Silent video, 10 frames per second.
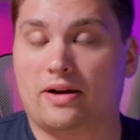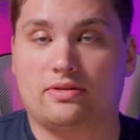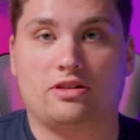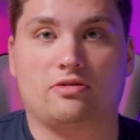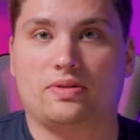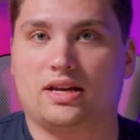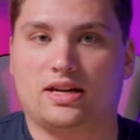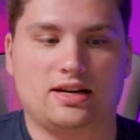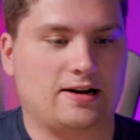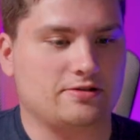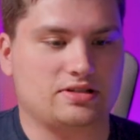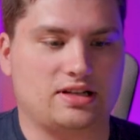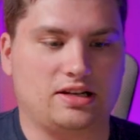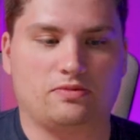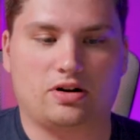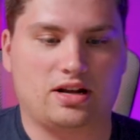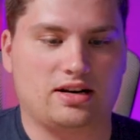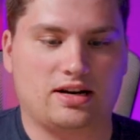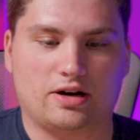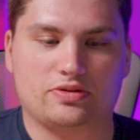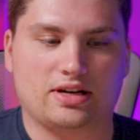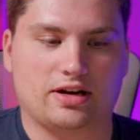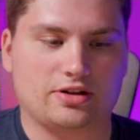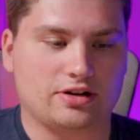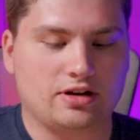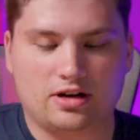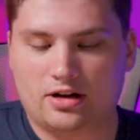Everything will be in-house, in one end, out the other,